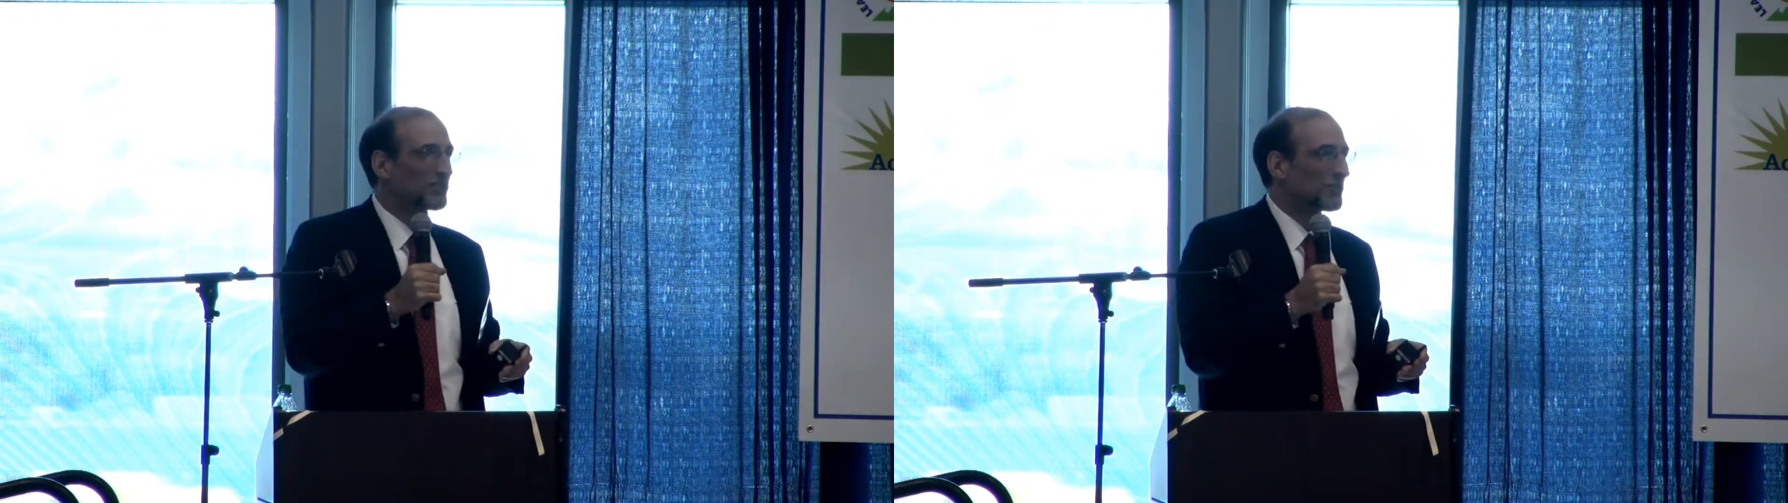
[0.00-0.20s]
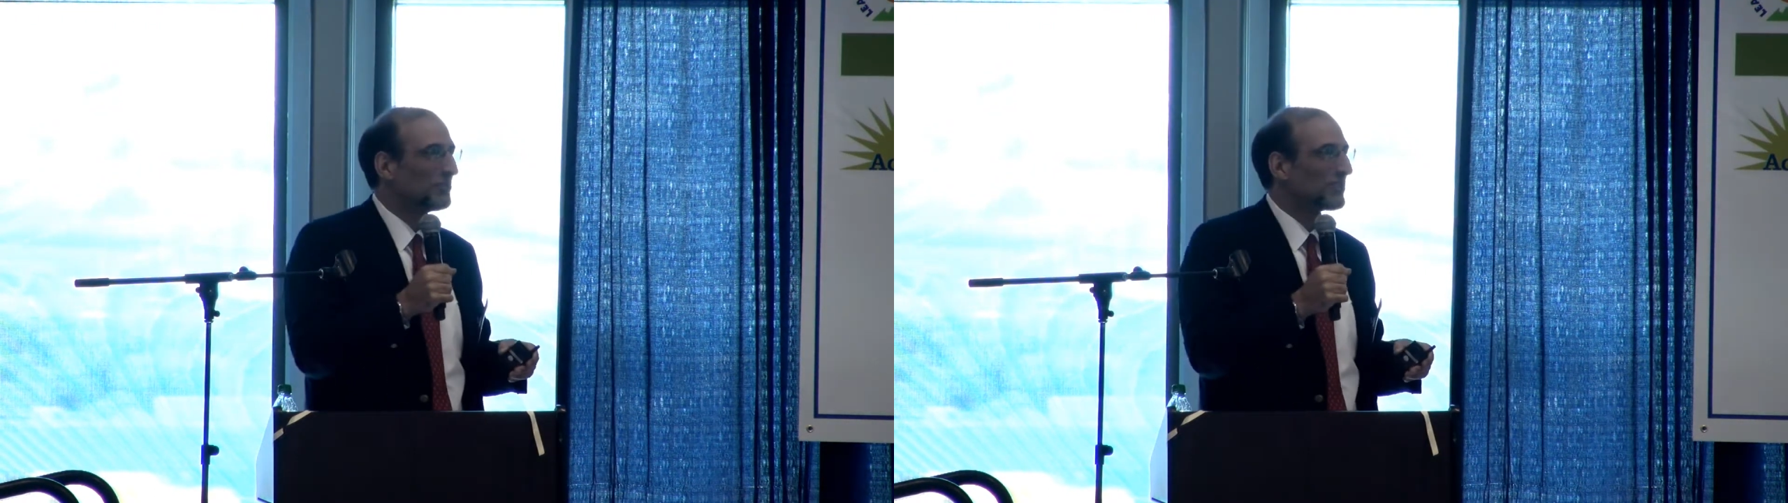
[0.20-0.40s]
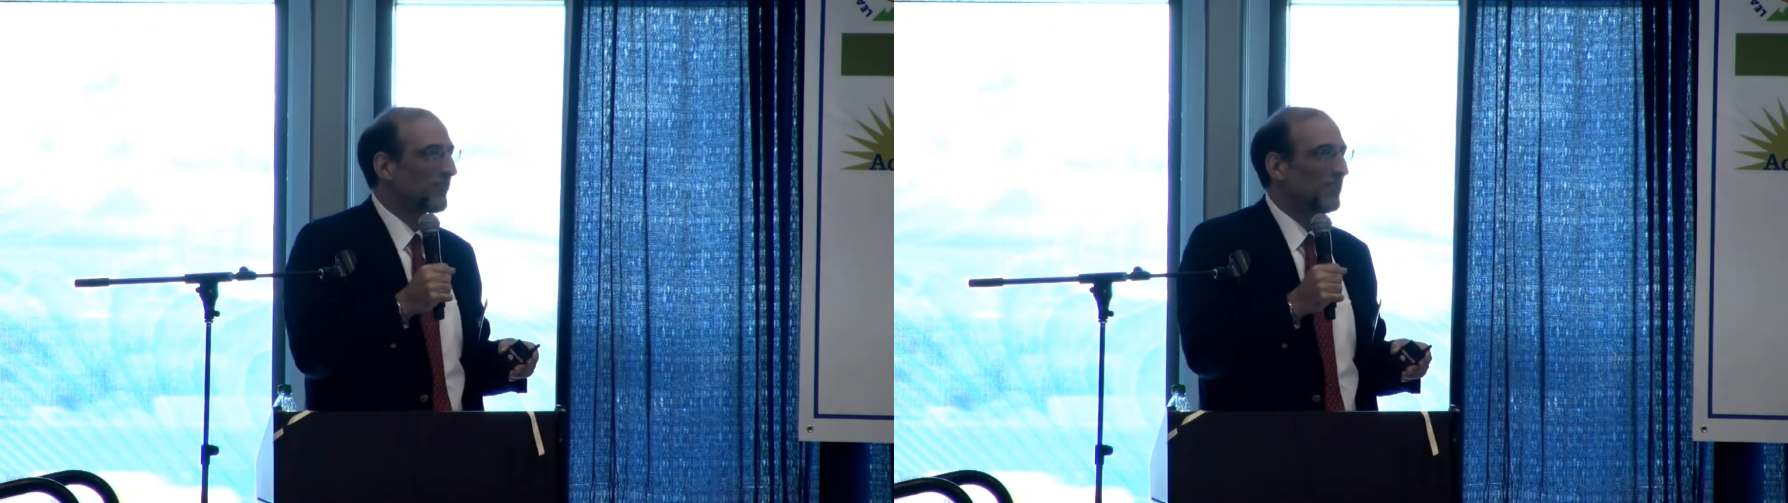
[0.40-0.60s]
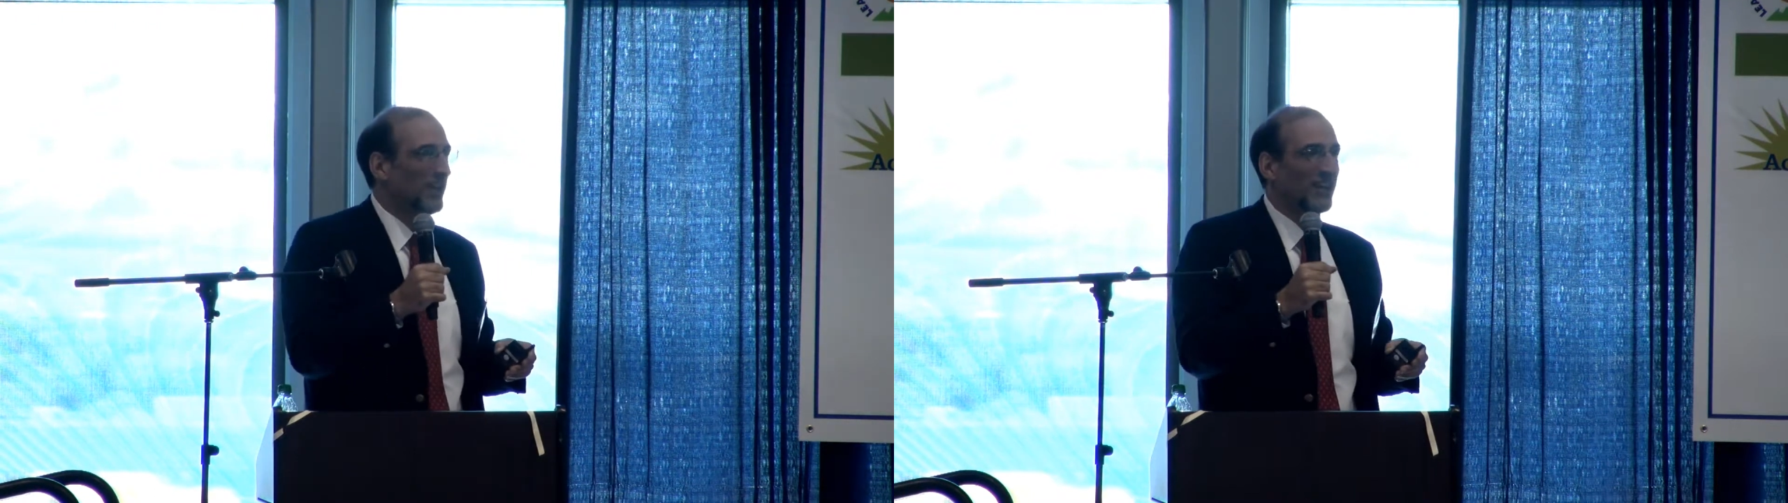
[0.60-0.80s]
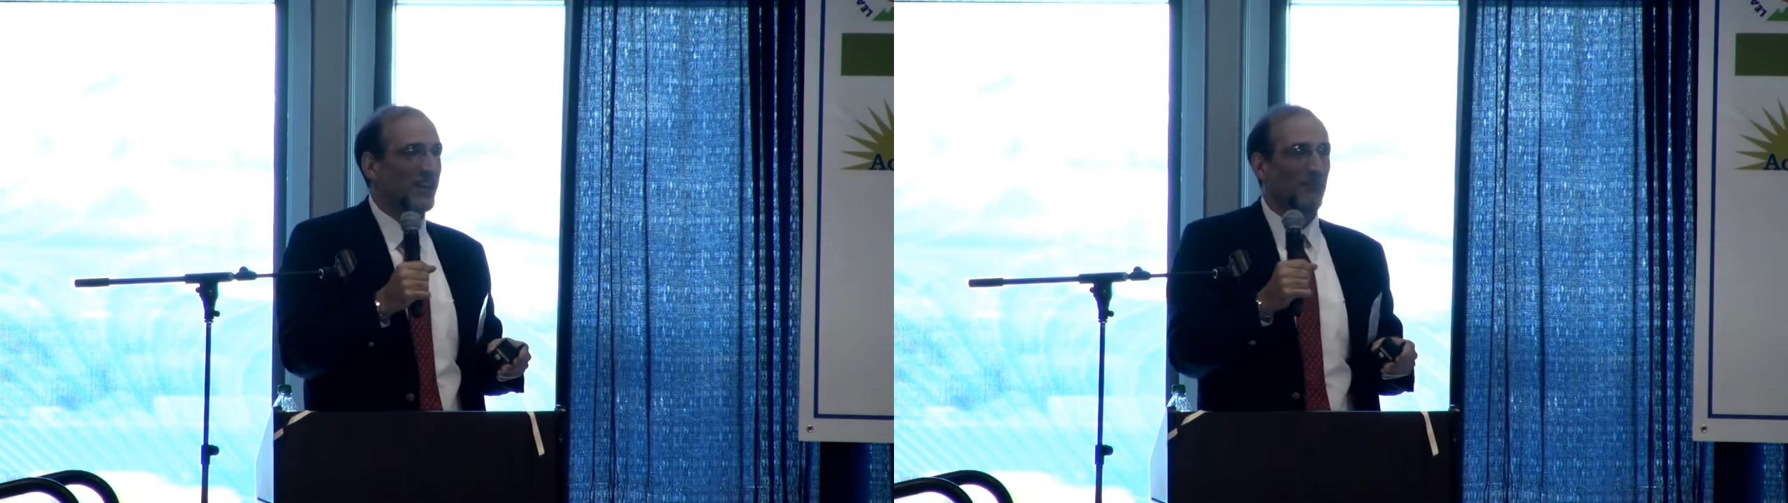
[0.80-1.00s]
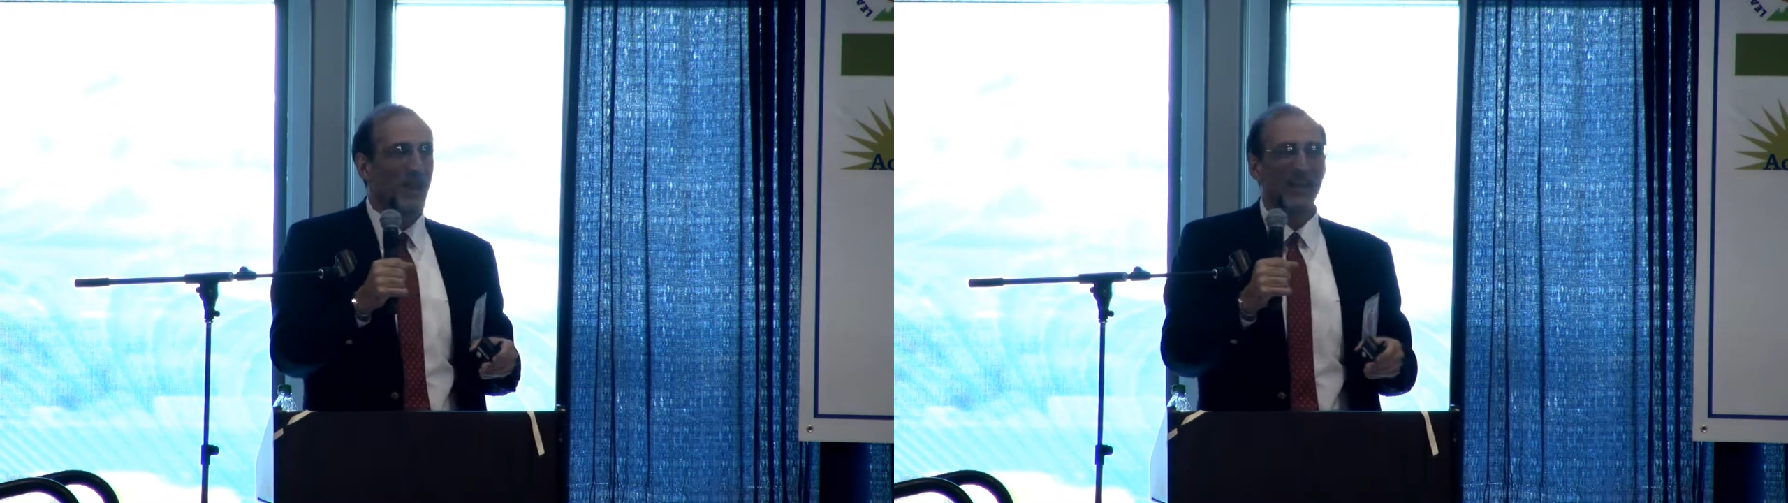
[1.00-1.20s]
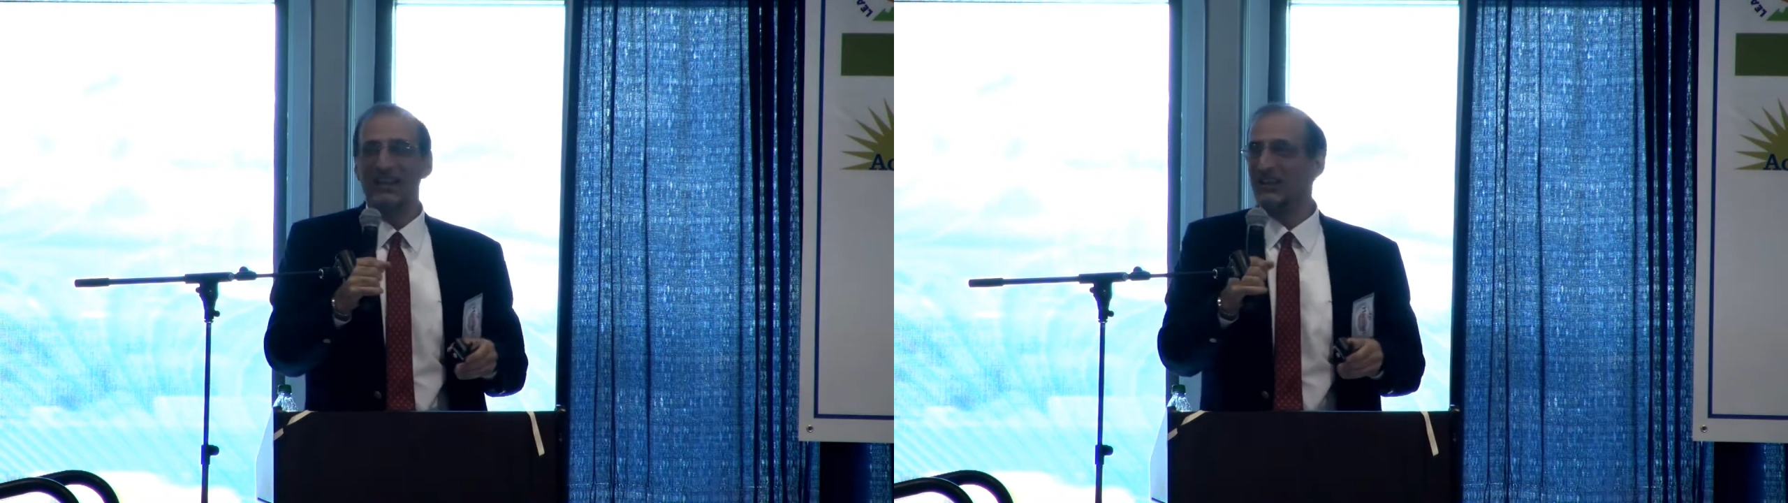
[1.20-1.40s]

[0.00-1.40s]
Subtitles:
schools every year that are making